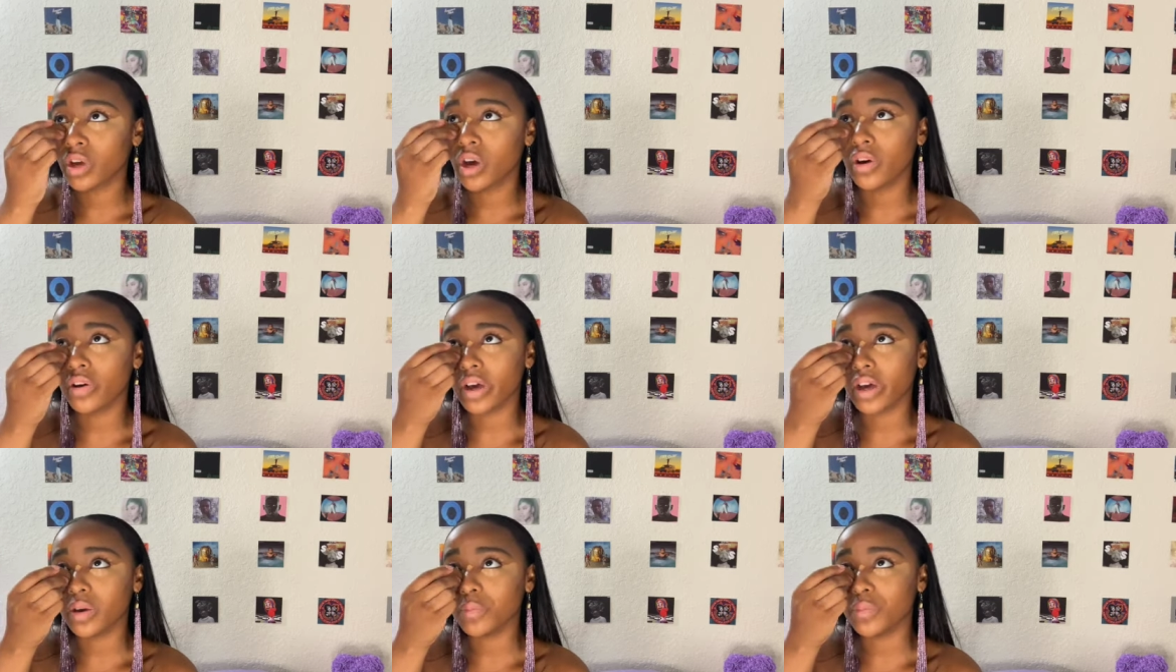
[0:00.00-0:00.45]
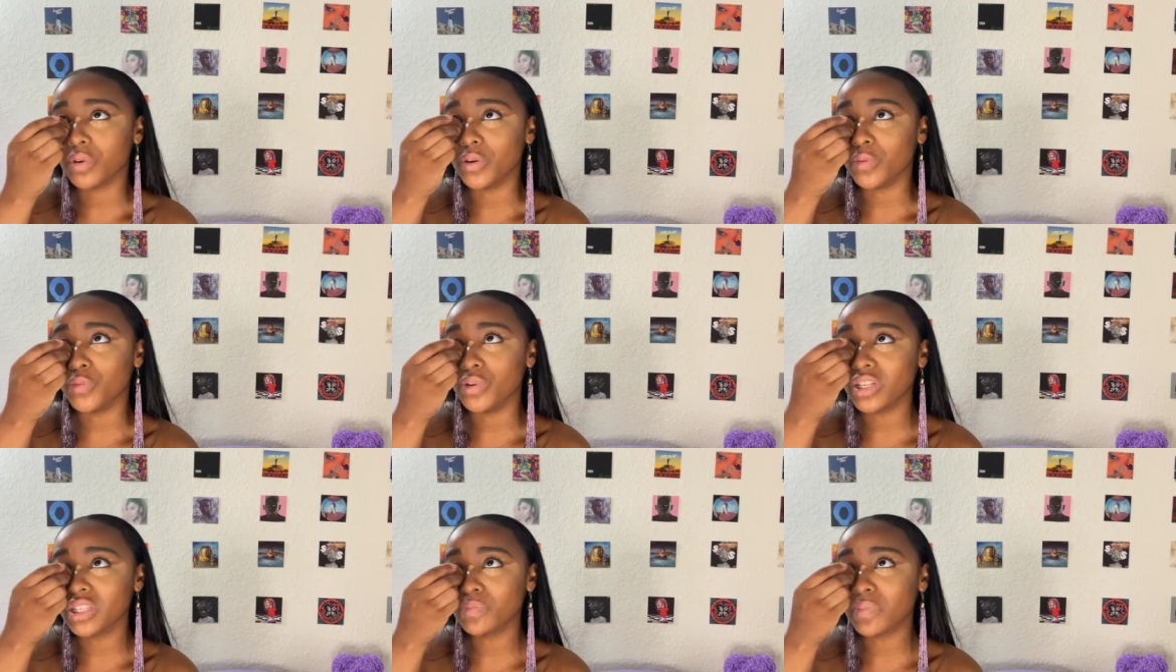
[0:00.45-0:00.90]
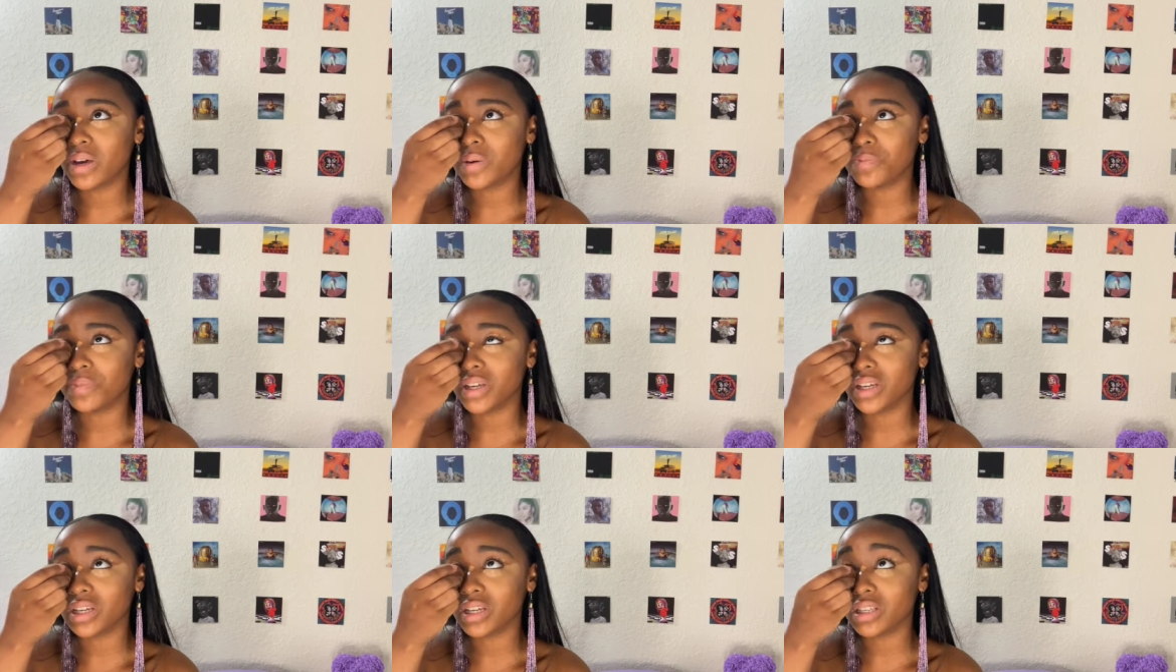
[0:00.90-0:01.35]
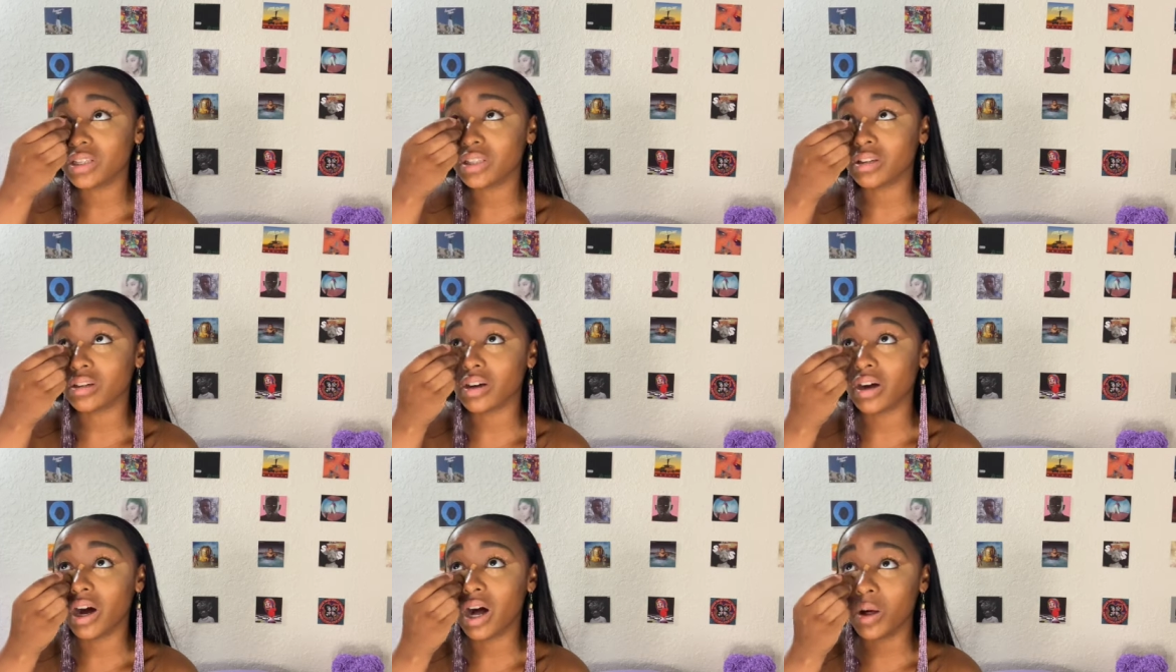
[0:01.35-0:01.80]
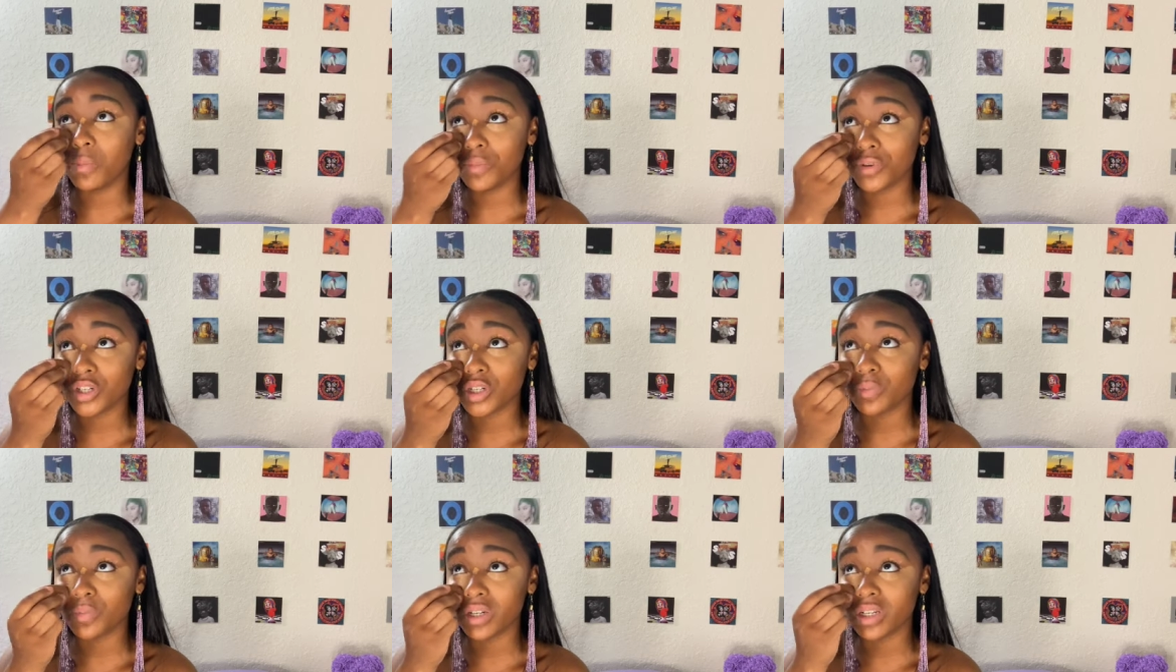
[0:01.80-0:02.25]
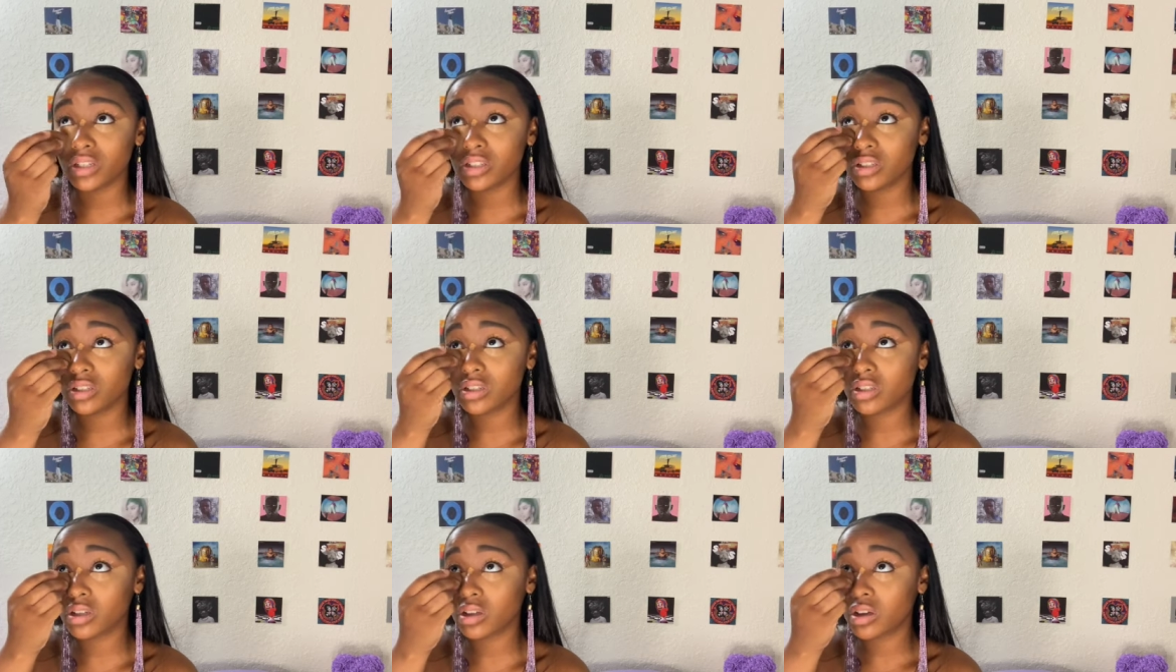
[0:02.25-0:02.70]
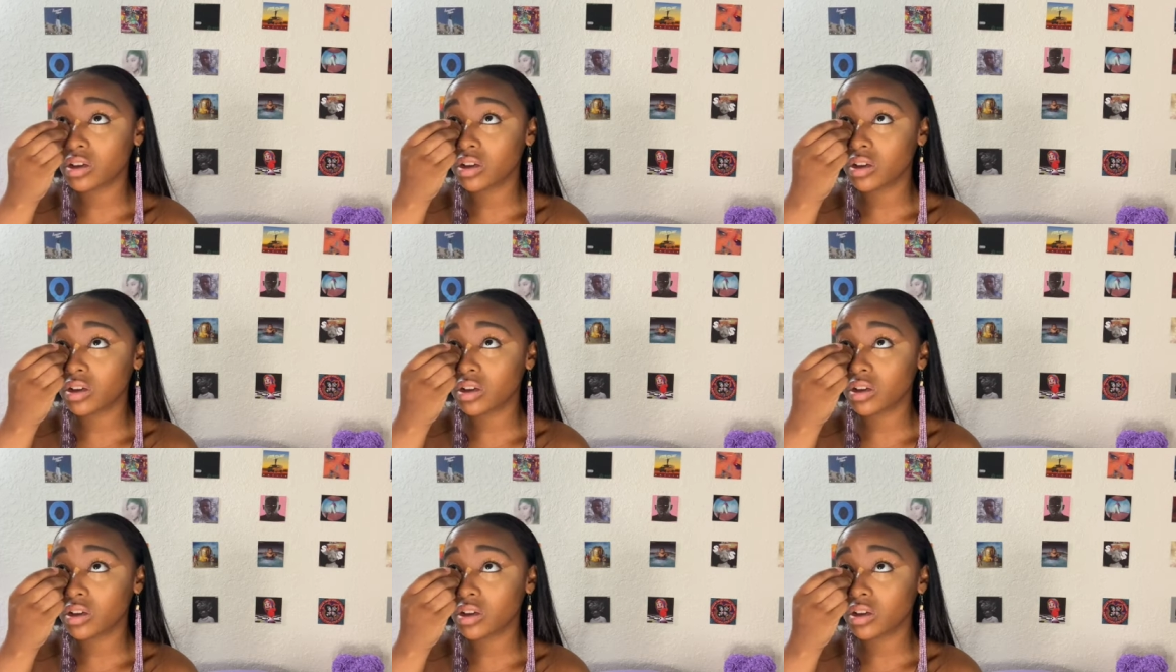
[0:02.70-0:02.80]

Okay, but what's my biggest accomplishment?